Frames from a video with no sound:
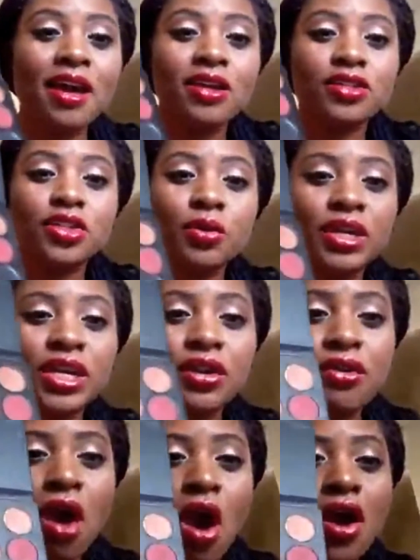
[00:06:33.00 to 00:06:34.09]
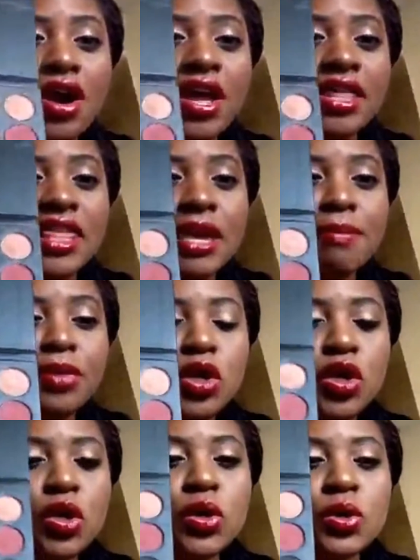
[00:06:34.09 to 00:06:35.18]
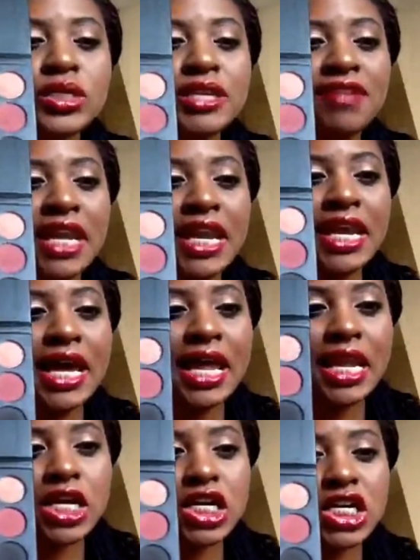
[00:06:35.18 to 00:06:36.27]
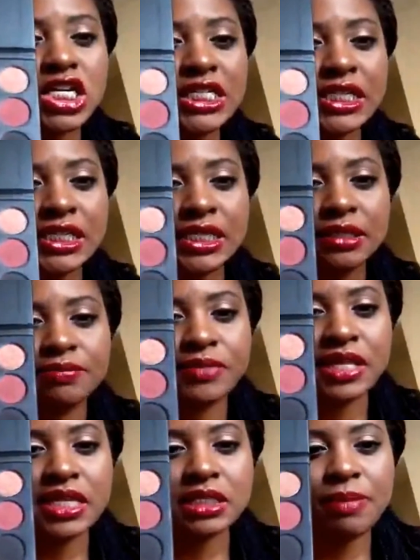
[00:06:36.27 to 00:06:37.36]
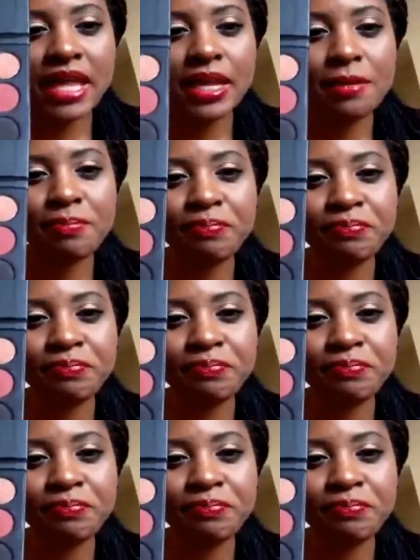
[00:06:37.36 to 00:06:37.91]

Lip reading: So here are the beautiful colors in this palette.